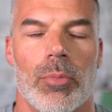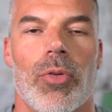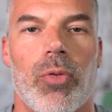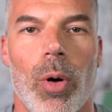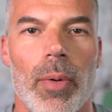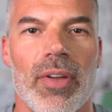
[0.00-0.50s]

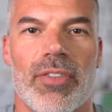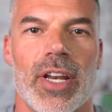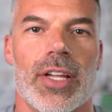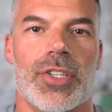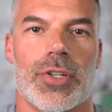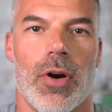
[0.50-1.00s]
Before we even
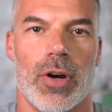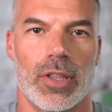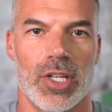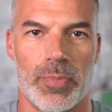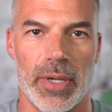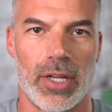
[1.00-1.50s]
get started,
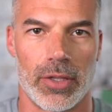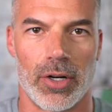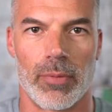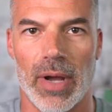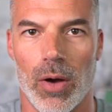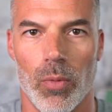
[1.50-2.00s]
let's be clear
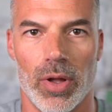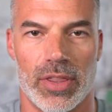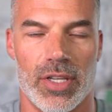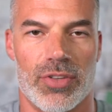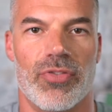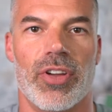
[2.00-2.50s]
about what
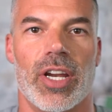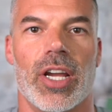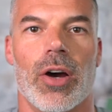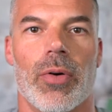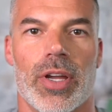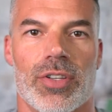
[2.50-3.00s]
this
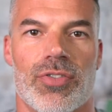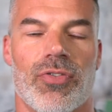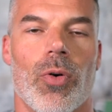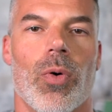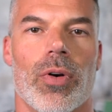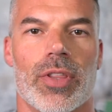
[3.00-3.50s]
video is
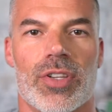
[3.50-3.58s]
for.